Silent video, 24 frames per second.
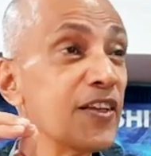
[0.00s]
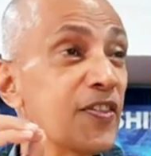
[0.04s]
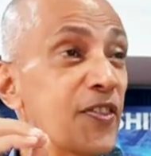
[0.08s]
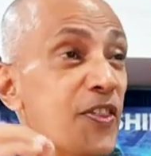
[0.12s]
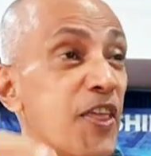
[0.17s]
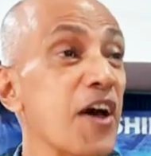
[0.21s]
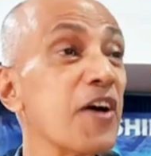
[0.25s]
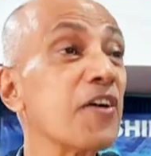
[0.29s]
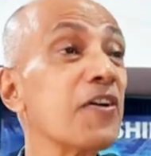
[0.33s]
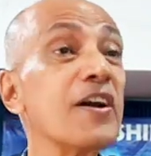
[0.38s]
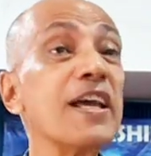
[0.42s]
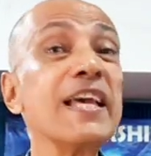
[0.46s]

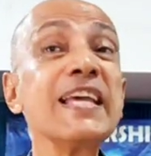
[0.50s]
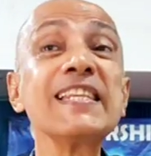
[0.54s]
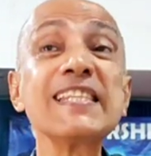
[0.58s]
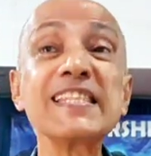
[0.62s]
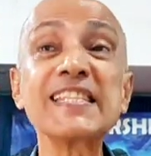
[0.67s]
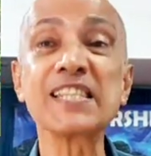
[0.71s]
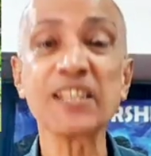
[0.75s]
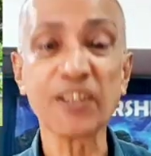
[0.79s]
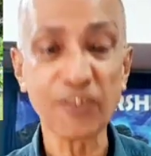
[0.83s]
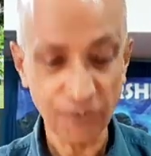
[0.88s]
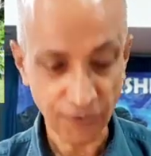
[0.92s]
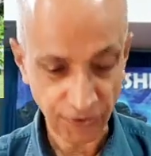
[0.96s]
there
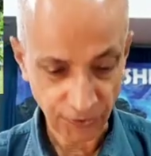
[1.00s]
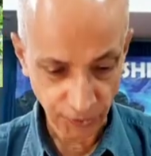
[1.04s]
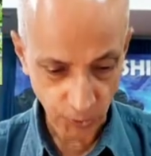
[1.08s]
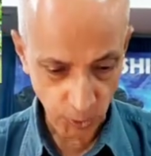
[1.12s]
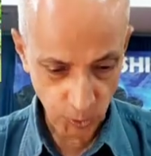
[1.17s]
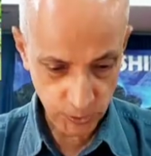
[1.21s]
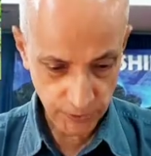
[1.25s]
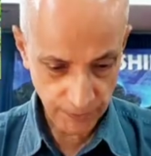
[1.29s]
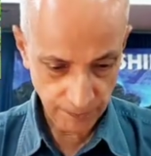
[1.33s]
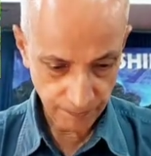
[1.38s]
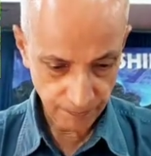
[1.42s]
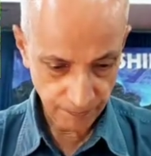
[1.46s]
is
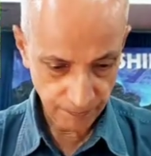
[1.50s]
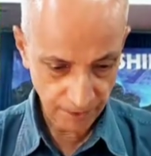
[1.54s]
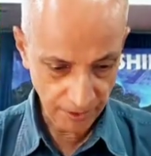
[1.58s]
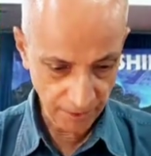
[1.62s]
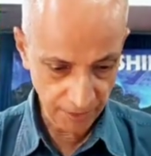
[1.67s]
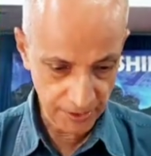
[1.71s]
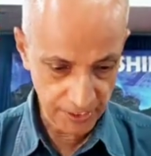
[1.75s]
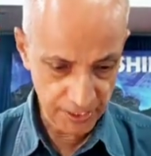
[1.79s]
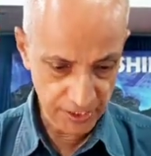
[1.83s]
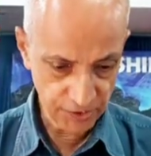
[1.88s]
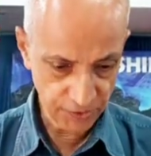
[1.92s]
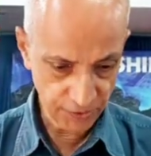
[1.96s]
fruit. There
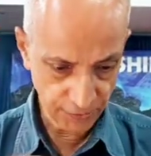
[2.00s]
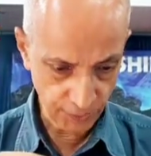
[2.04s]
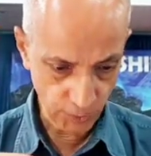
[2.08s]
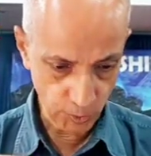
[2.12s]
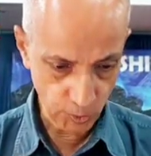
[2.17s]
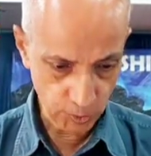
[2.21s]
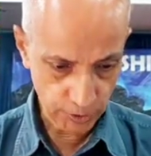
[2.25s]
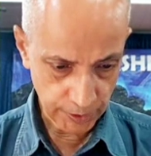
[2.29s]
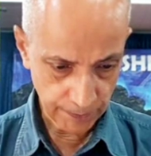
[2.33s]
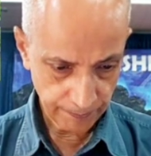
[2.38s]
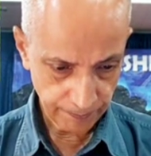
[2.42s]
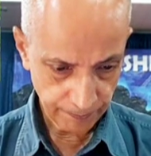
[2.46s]
is
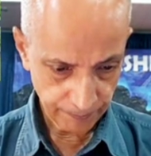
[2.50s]
fruit.